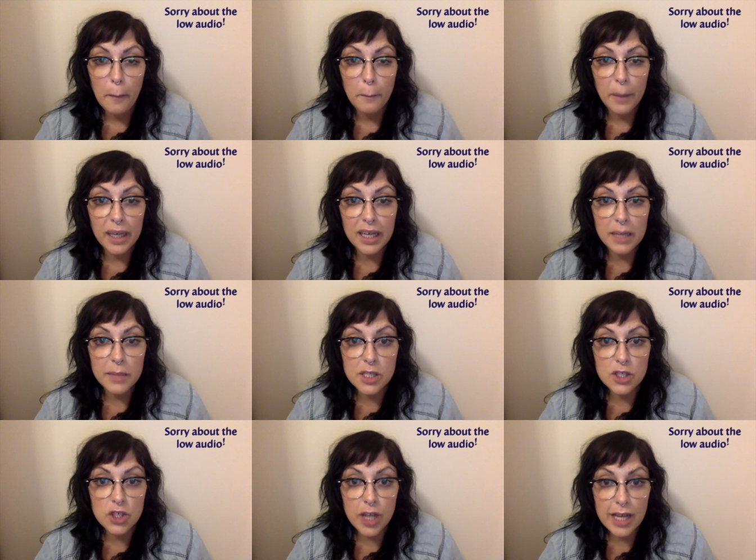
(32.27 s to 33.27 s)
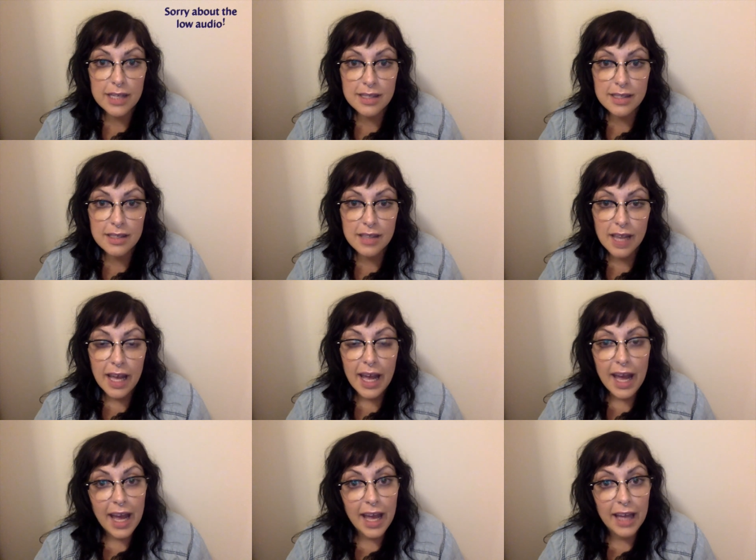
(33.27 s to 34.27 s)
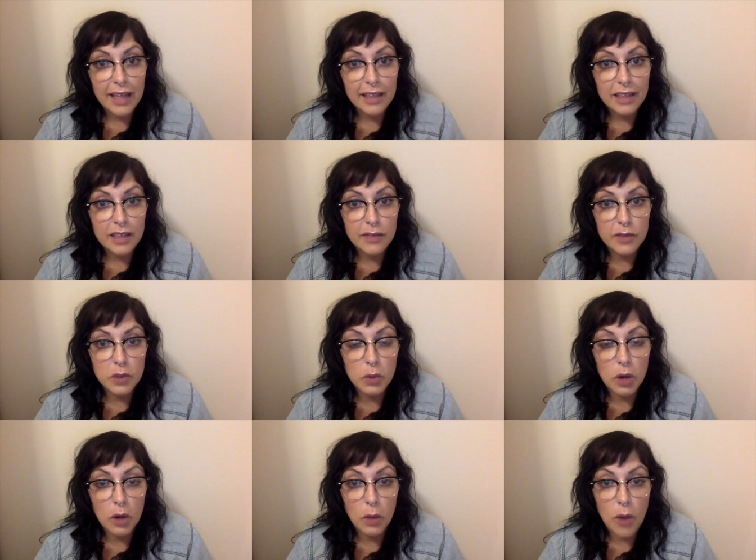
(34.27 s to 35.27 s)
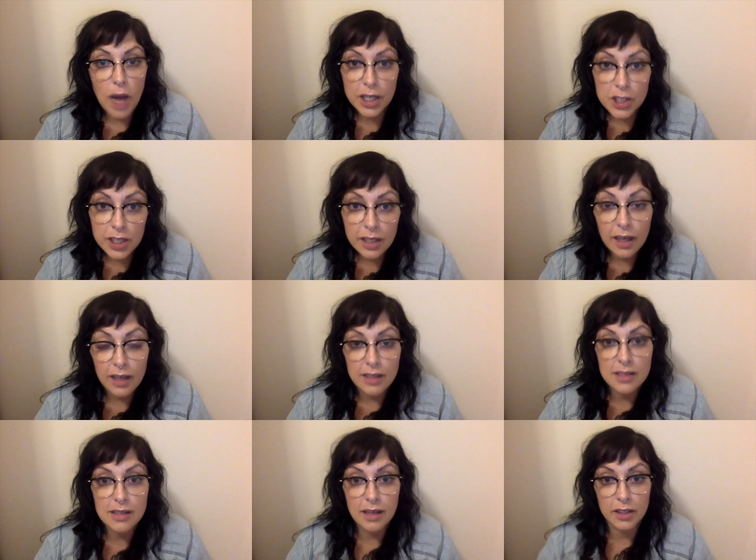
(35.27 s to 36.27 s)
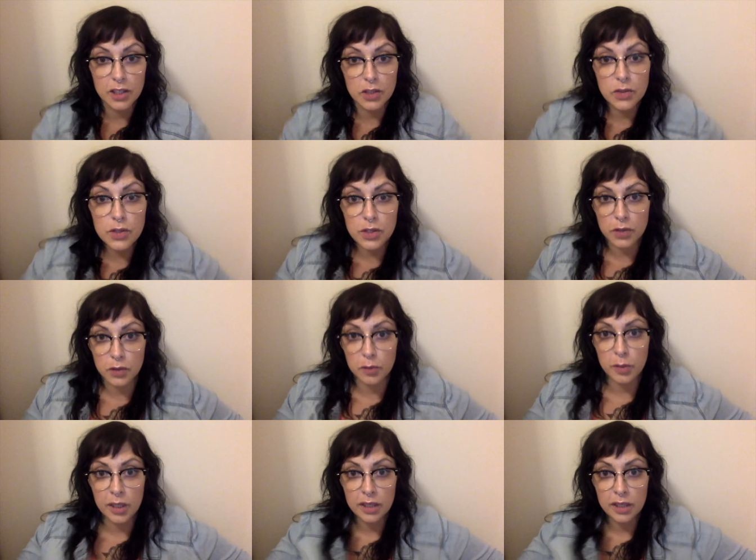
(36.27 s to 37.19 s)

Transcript: My name is Jess, and if you are watching us on YouTube,